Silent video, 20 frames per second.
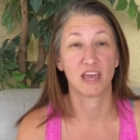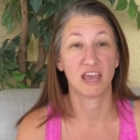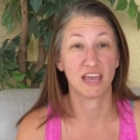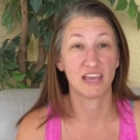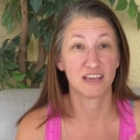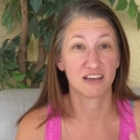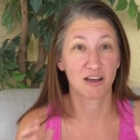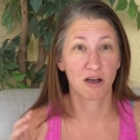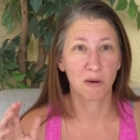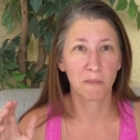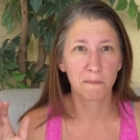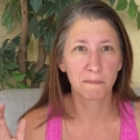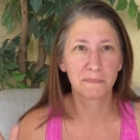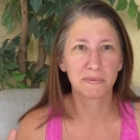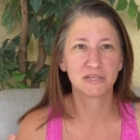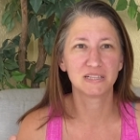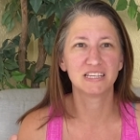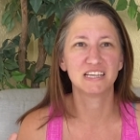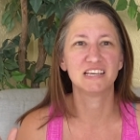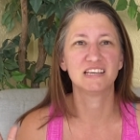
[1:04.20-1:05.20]
a
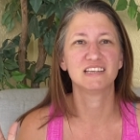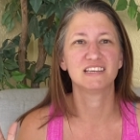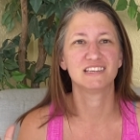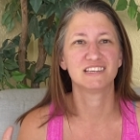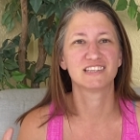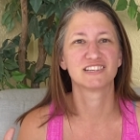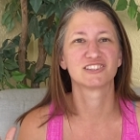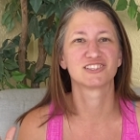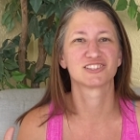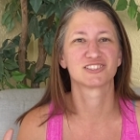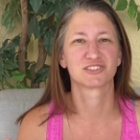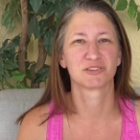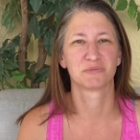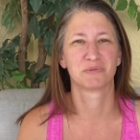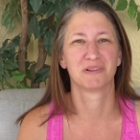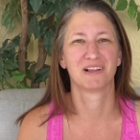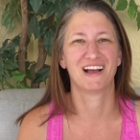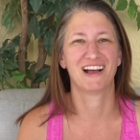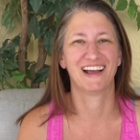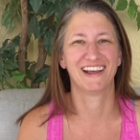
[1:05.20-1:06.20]
complete year's
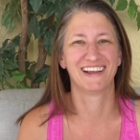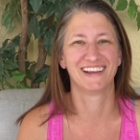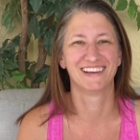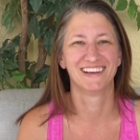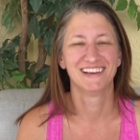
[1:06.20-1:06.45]
supply.